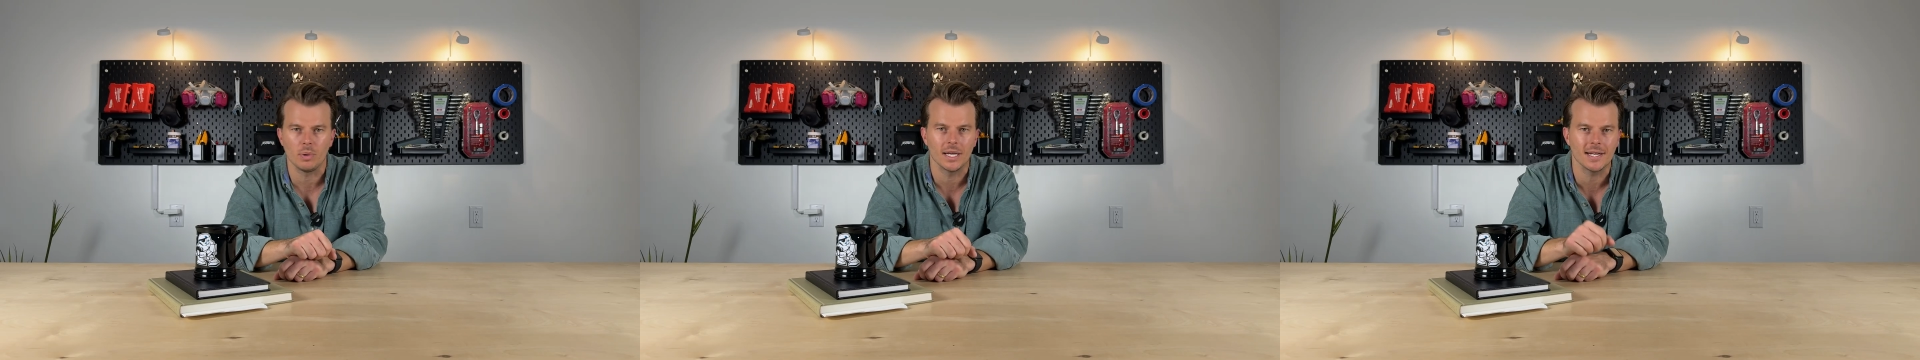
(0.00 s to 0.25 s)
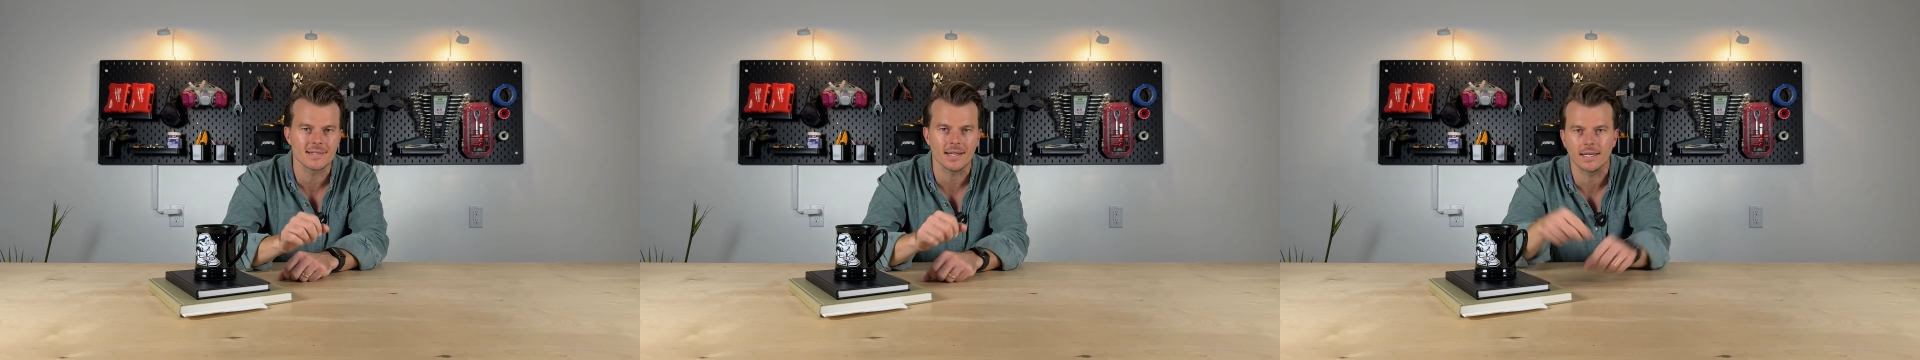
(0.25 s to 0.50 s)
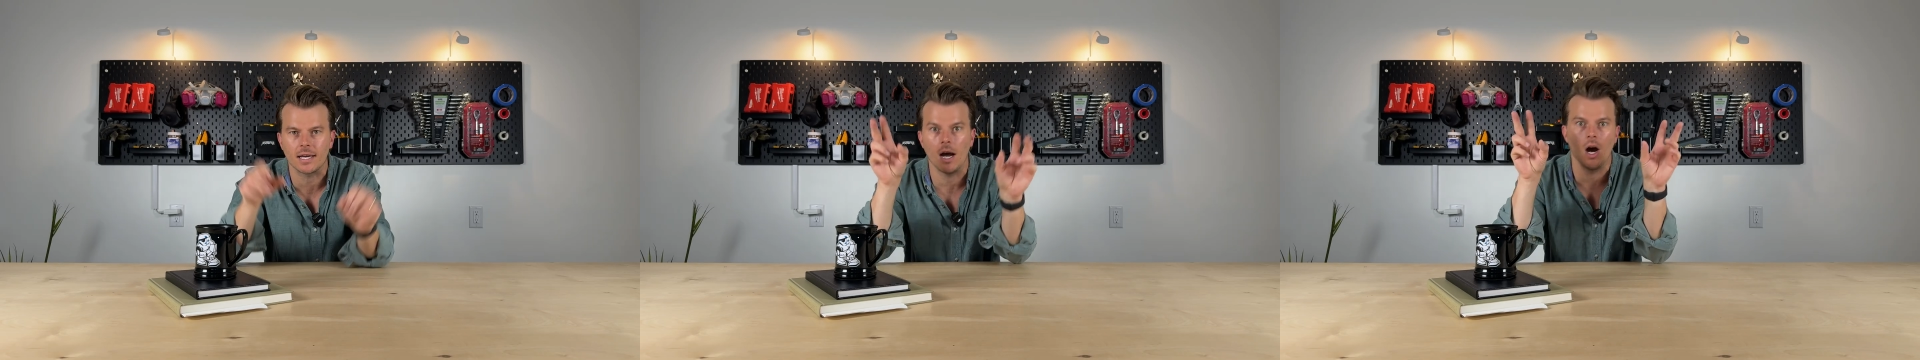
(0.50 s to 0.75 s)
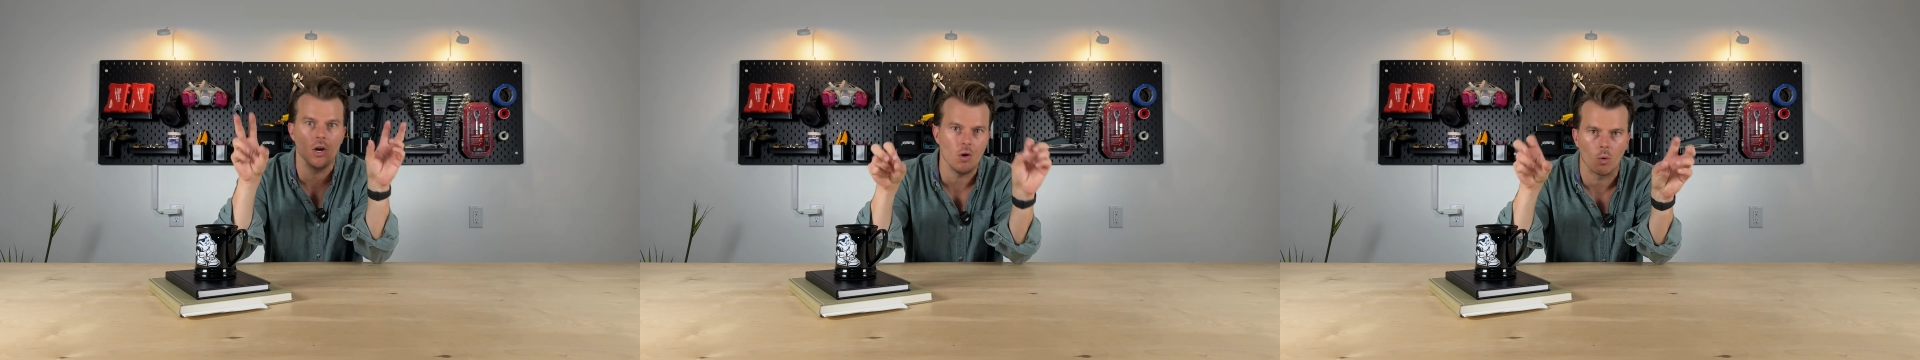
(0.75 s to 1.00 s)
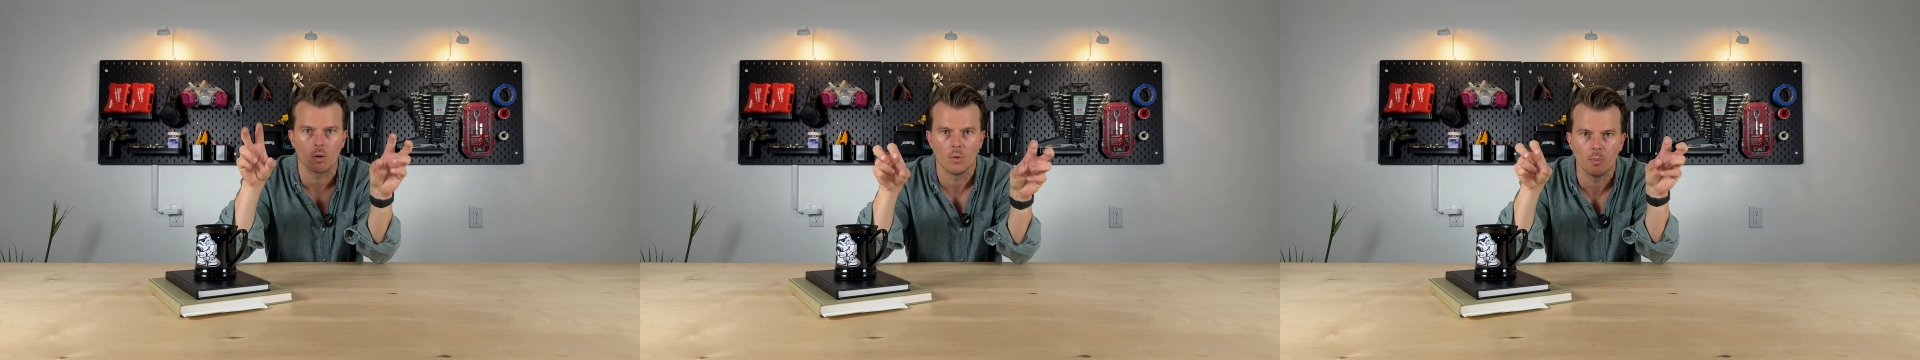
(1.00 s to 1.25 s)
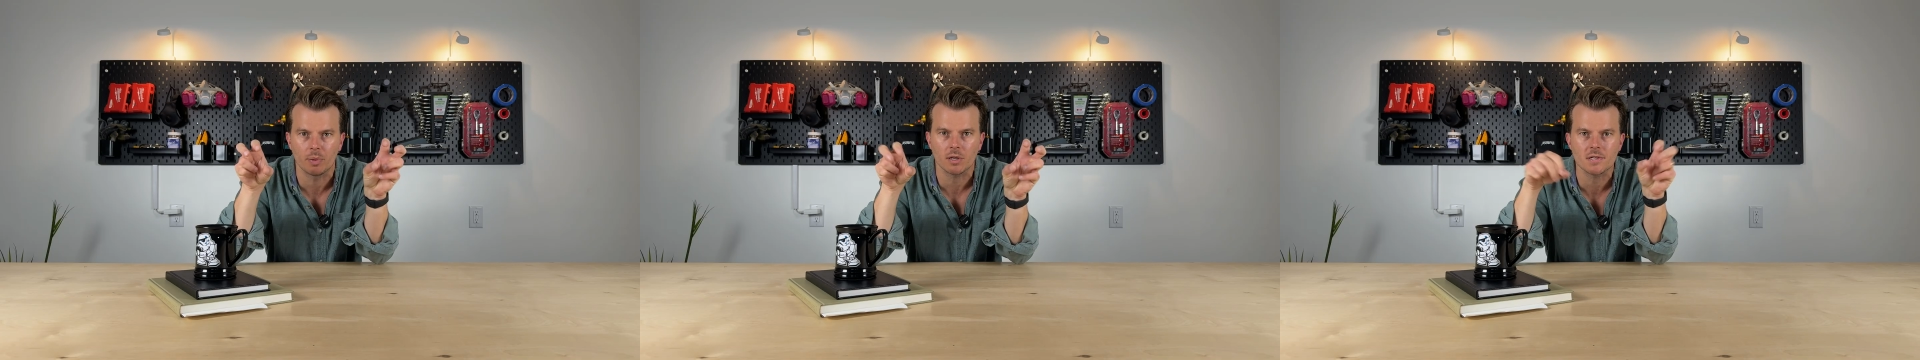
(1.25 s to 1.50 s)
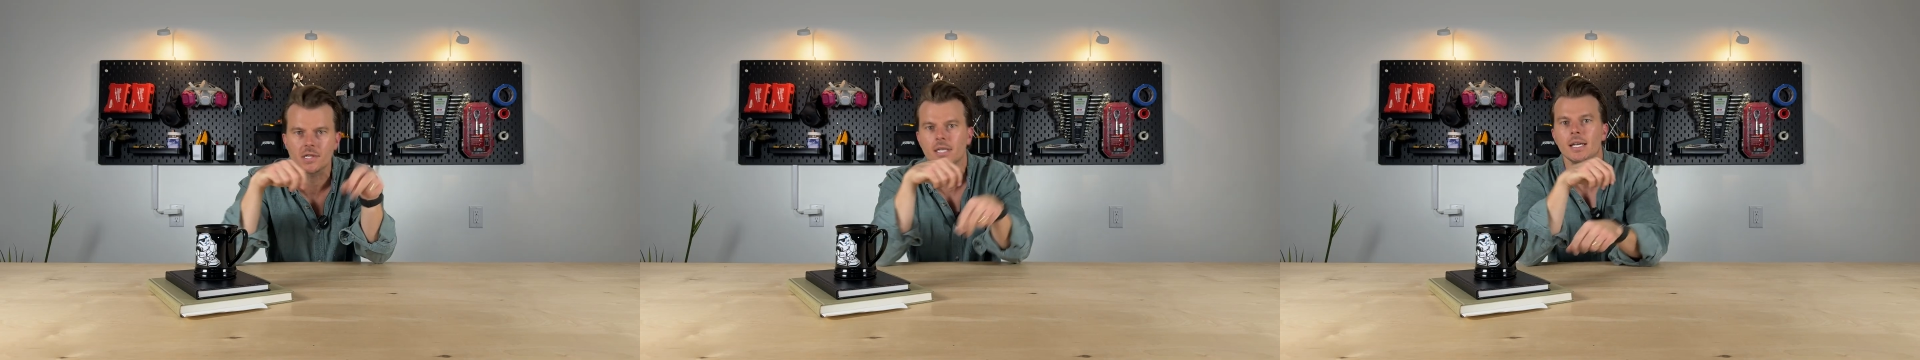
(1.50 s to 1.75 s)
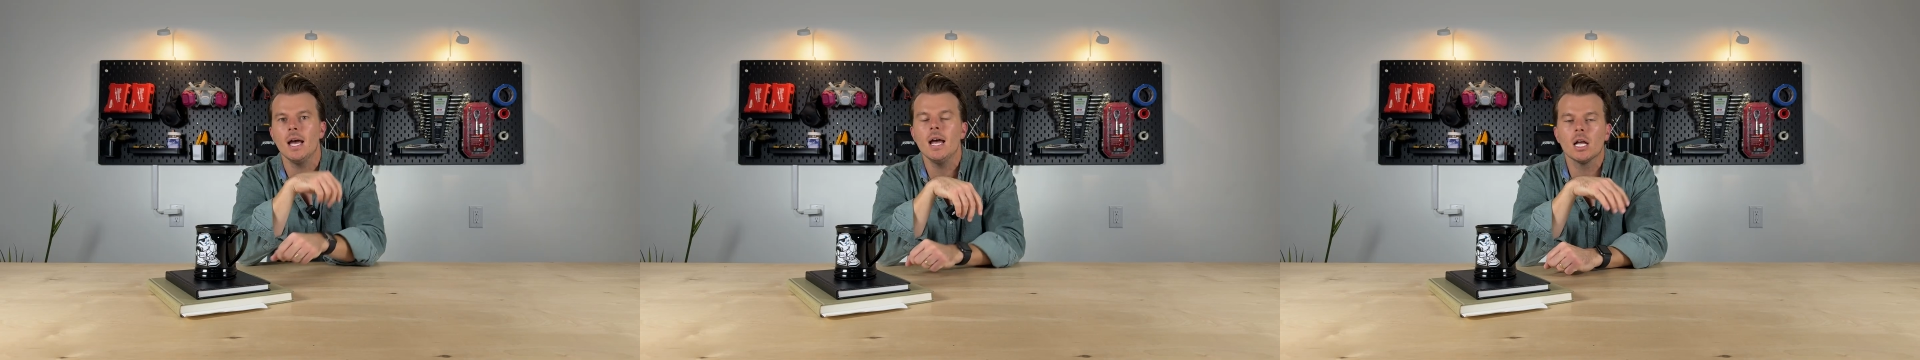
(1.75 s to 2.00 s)
plants like a normal
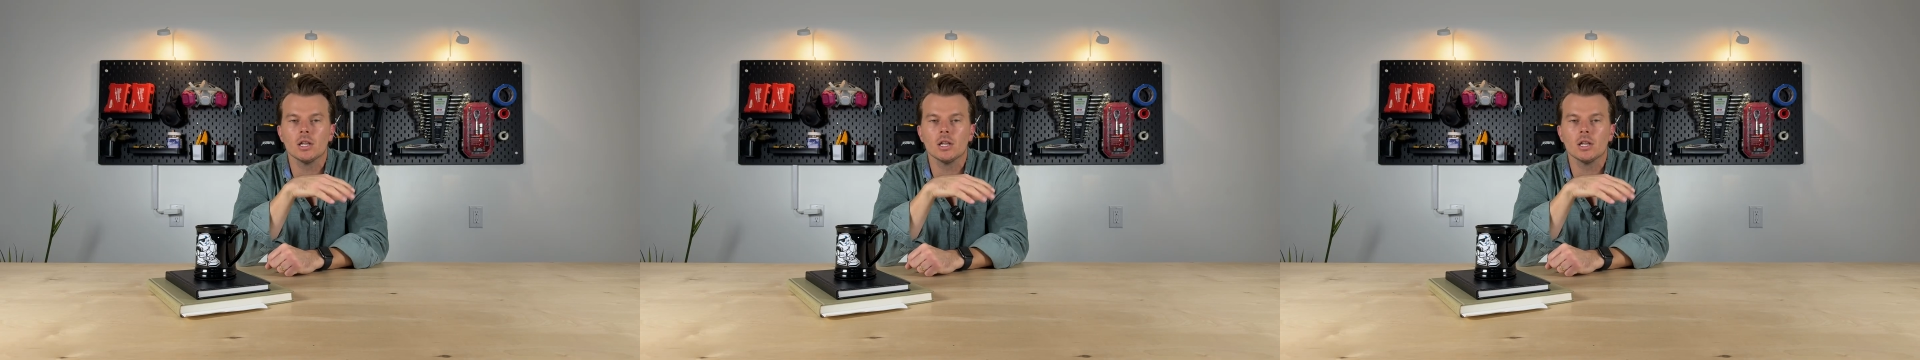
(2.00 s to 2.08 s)
person,